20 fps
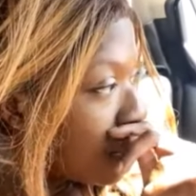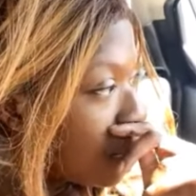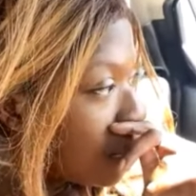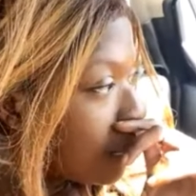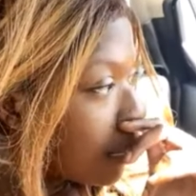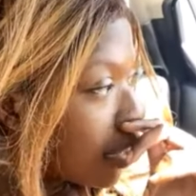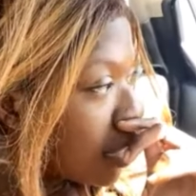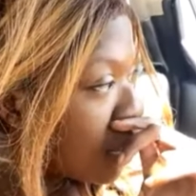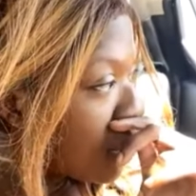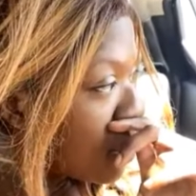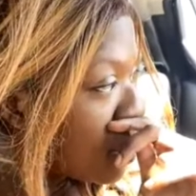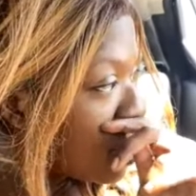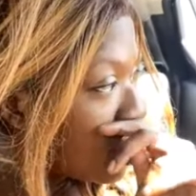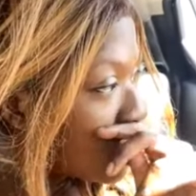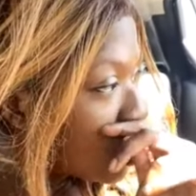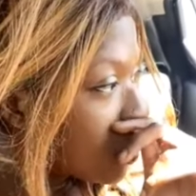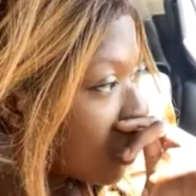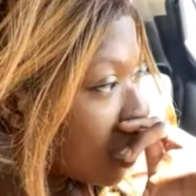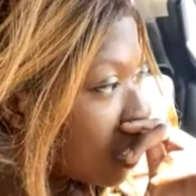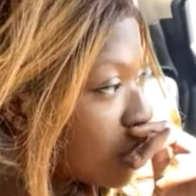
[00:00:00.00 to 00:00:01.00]
Oh my
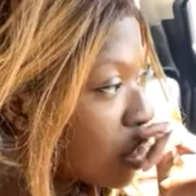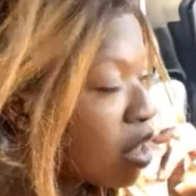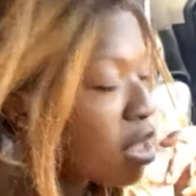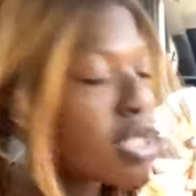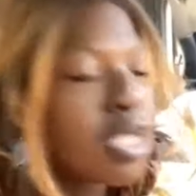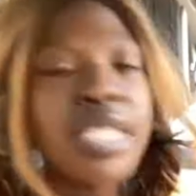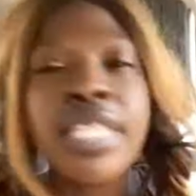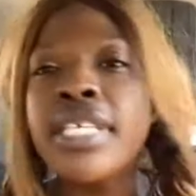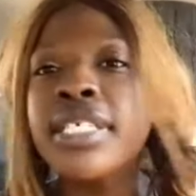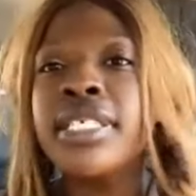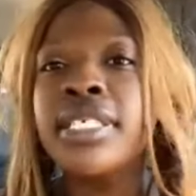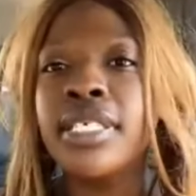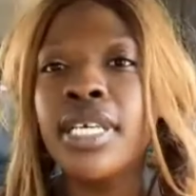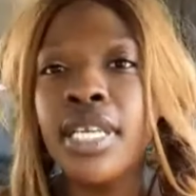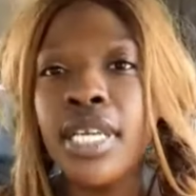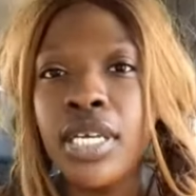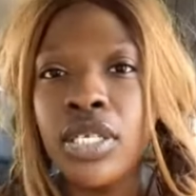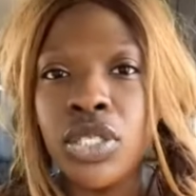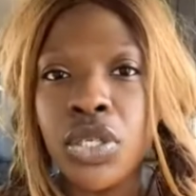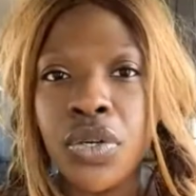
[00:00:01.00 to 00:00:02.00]
goodness gracious. This
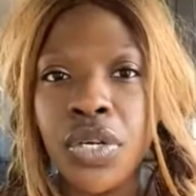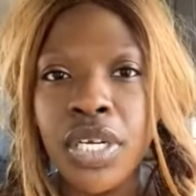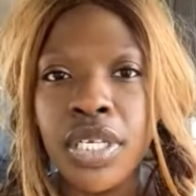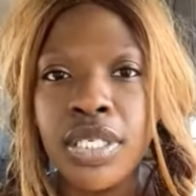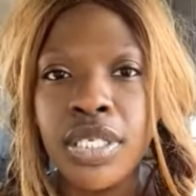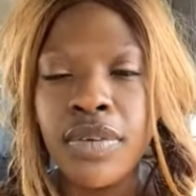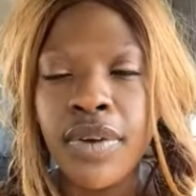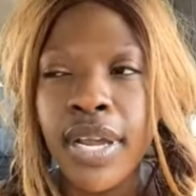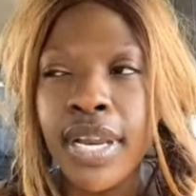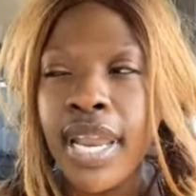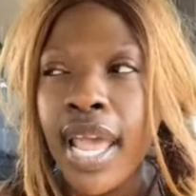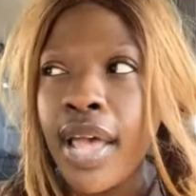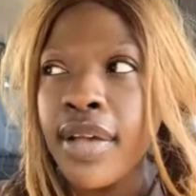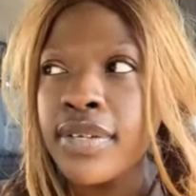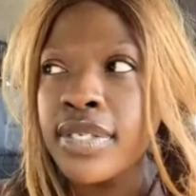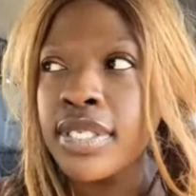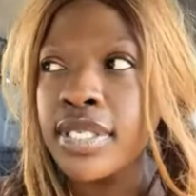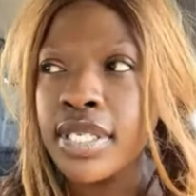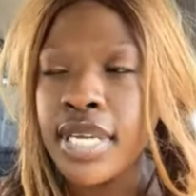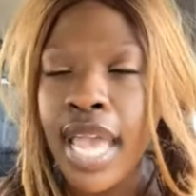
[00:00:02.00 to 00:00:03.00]
city is crazy right
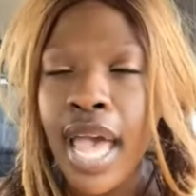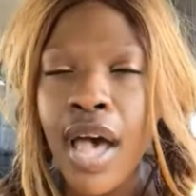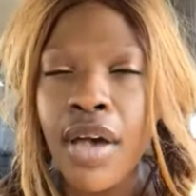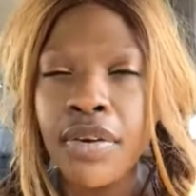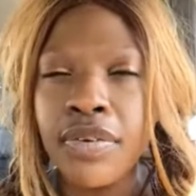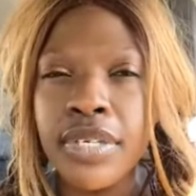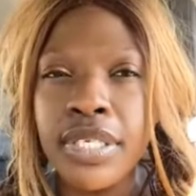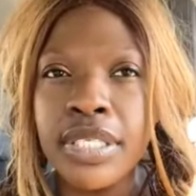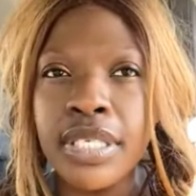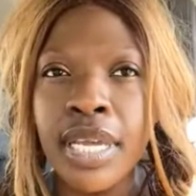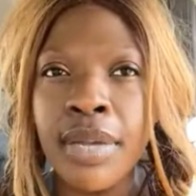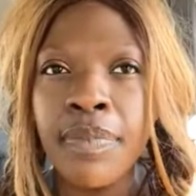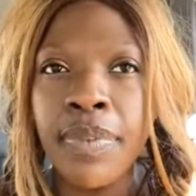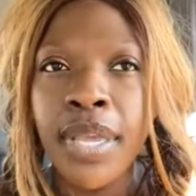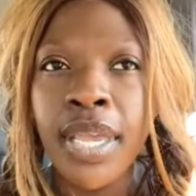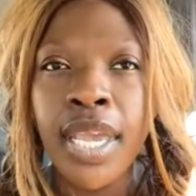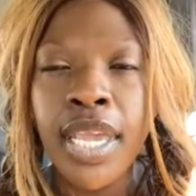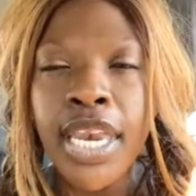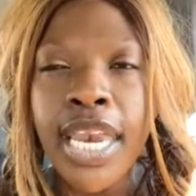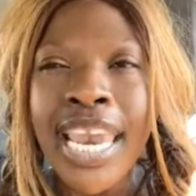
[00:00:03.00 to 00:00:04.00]
now. It's the Calgary
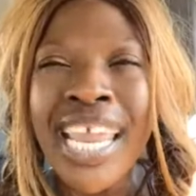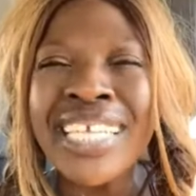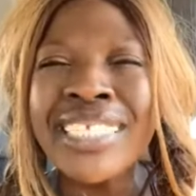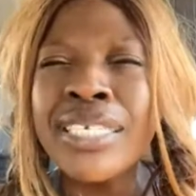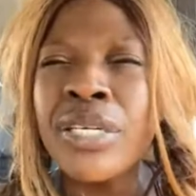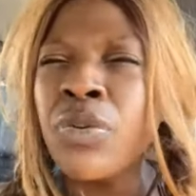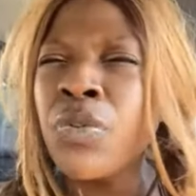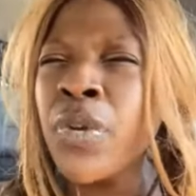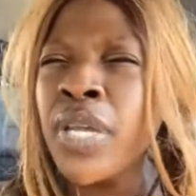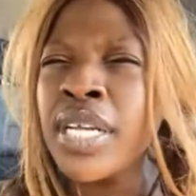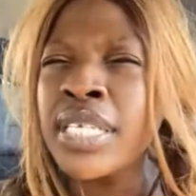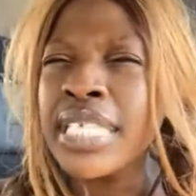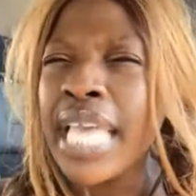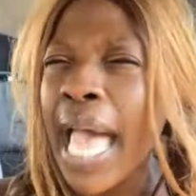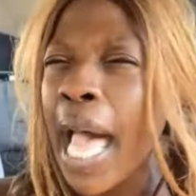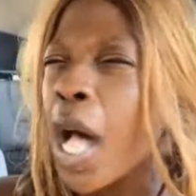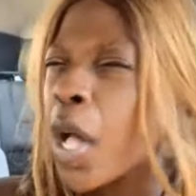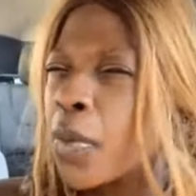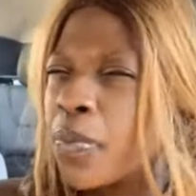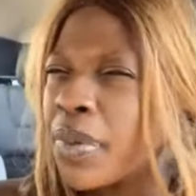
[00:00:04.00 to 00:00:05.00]
Stampede. And I didn't realize
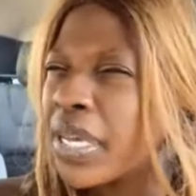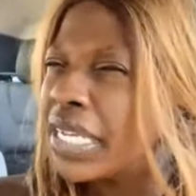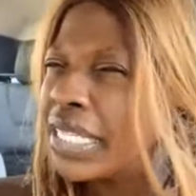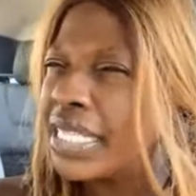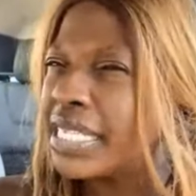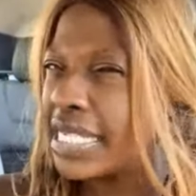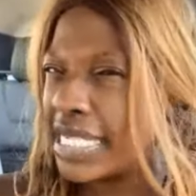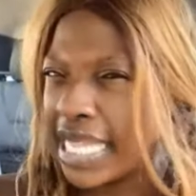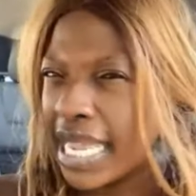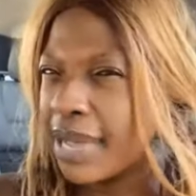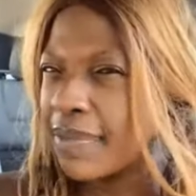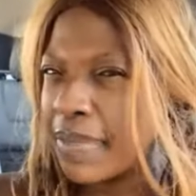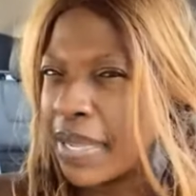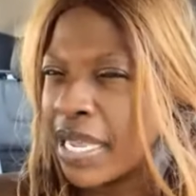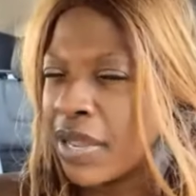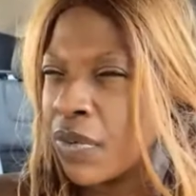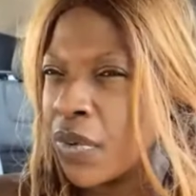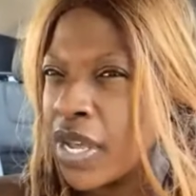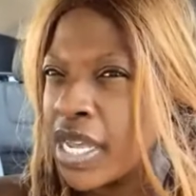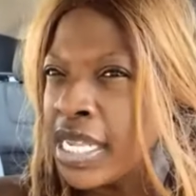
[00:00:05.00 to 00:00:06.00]
how big the
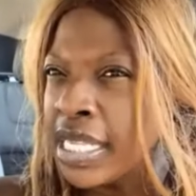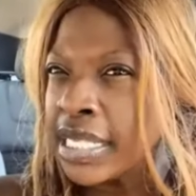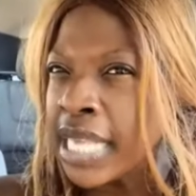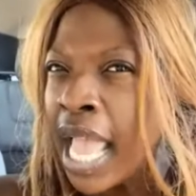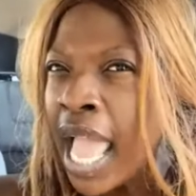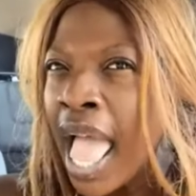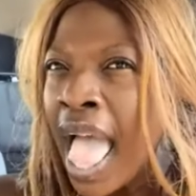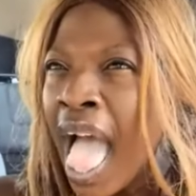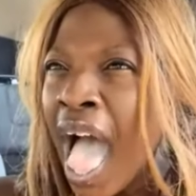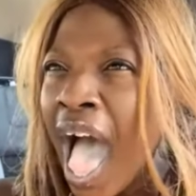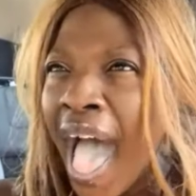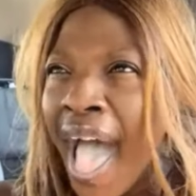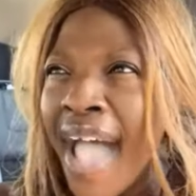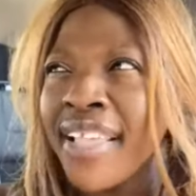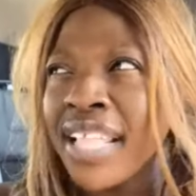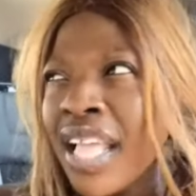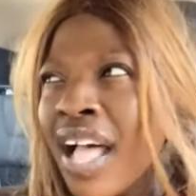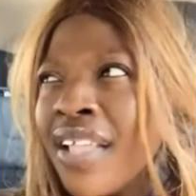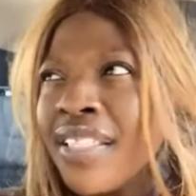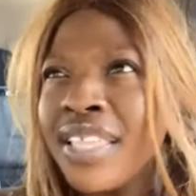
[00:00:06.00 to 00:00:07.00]
Stampede was.
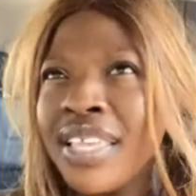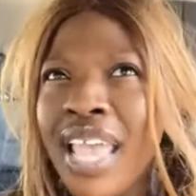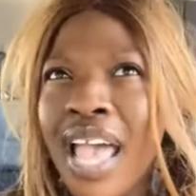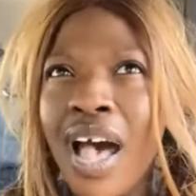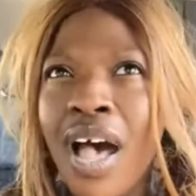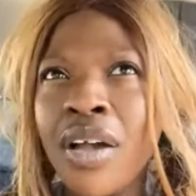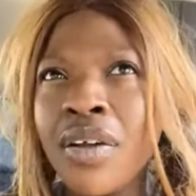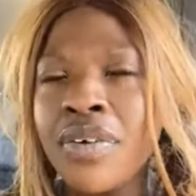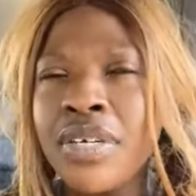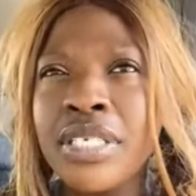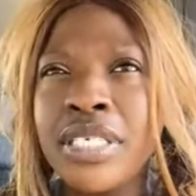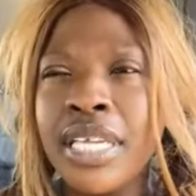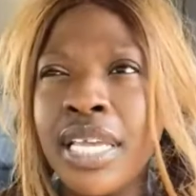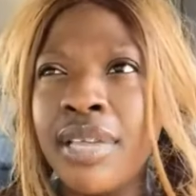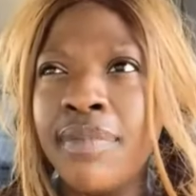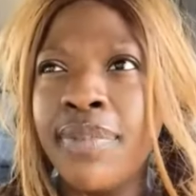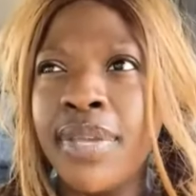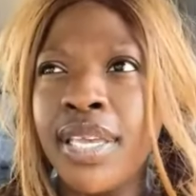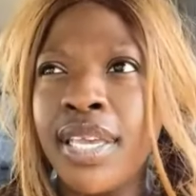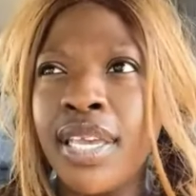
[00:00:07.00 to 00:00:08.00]
I thought the Calgary
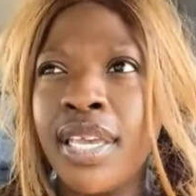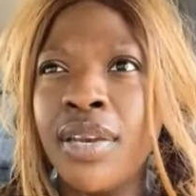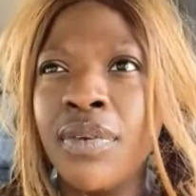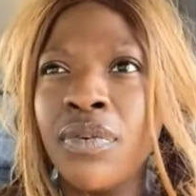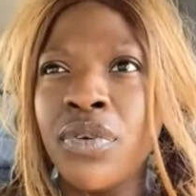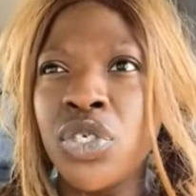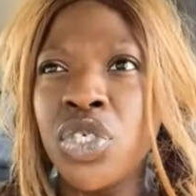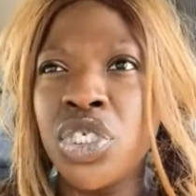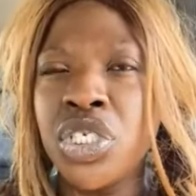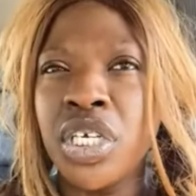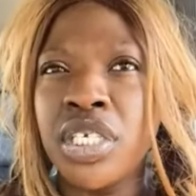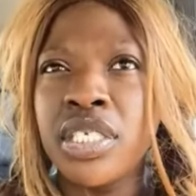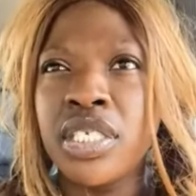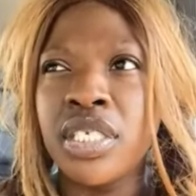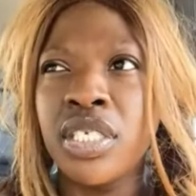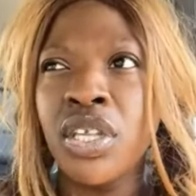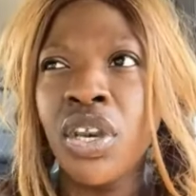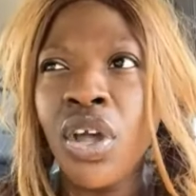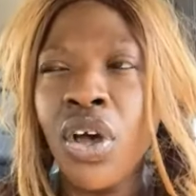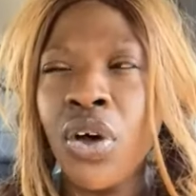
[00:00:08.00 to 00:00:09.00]
Stampede was
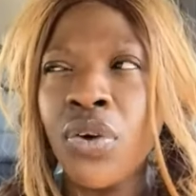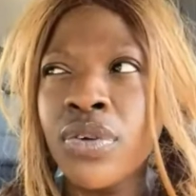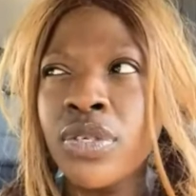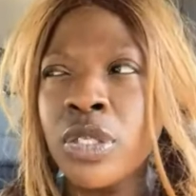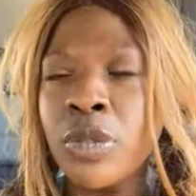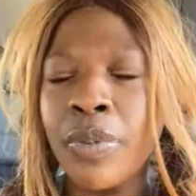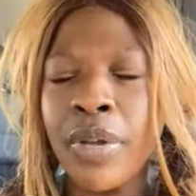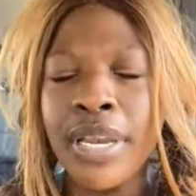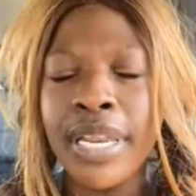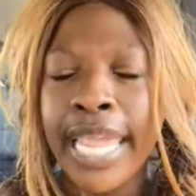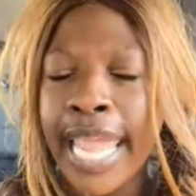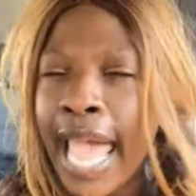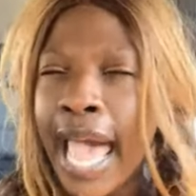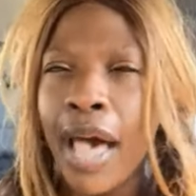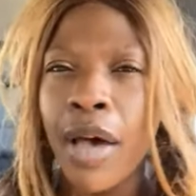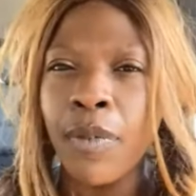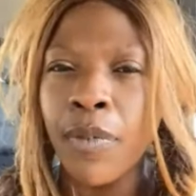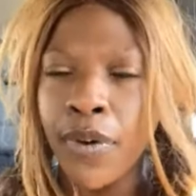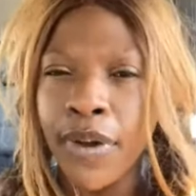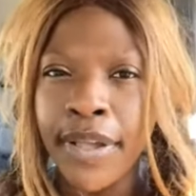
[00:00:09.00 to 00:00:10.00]
just, you know, it was about a
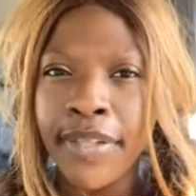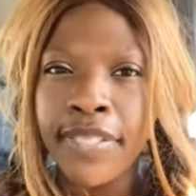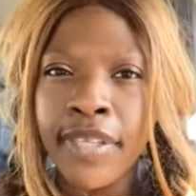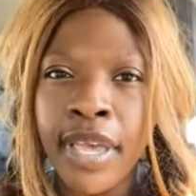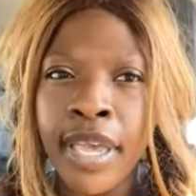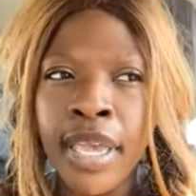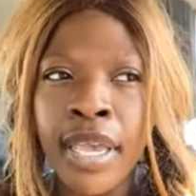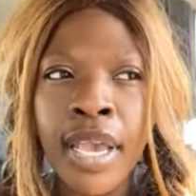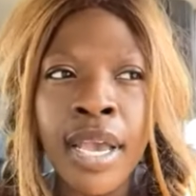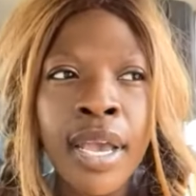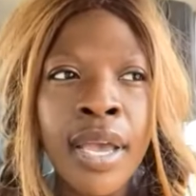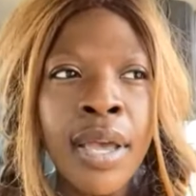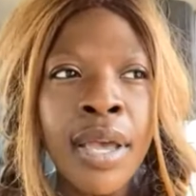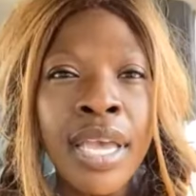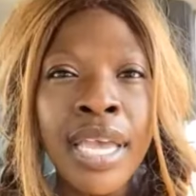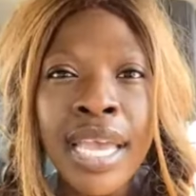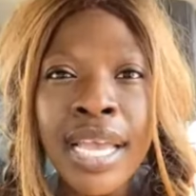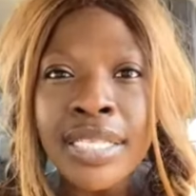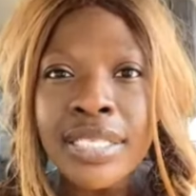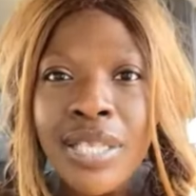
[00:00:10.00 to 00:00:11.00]
cowboy thing.
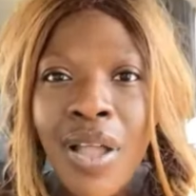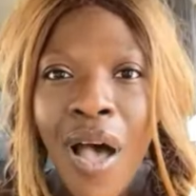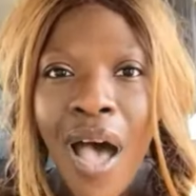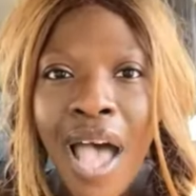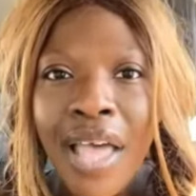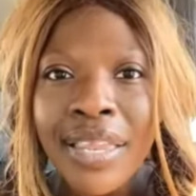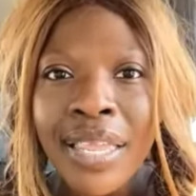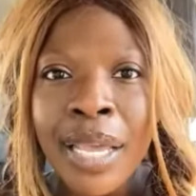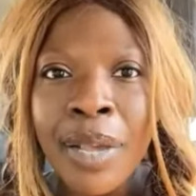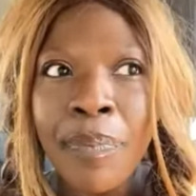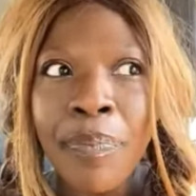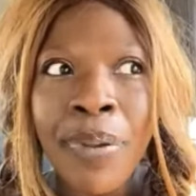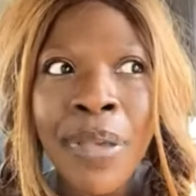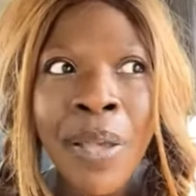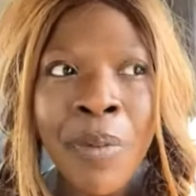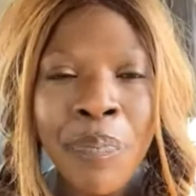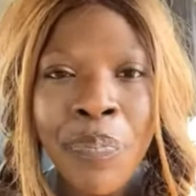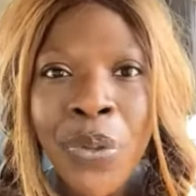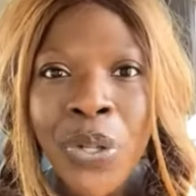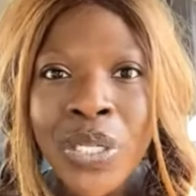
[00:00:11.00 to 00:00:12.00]
It's not. Like
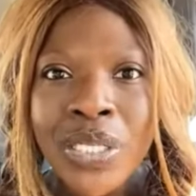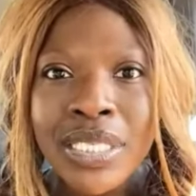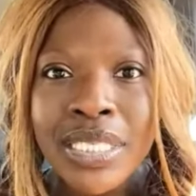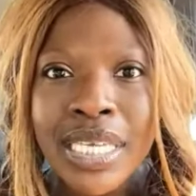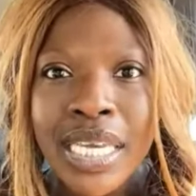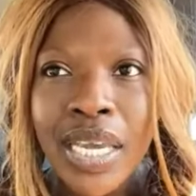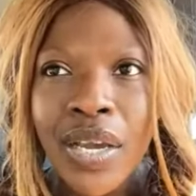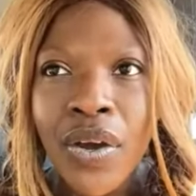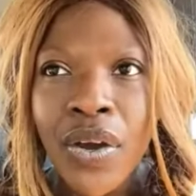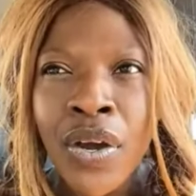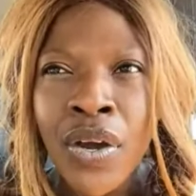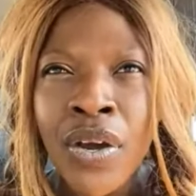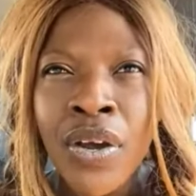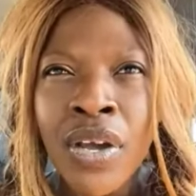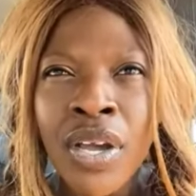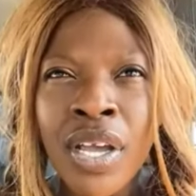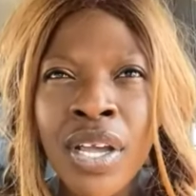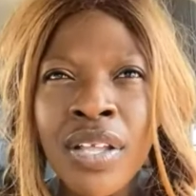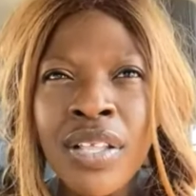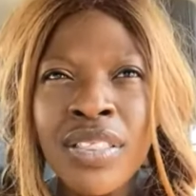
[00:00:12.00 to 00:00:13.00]
Pitbull's
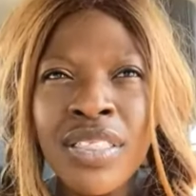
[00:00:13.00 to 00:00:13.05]
here.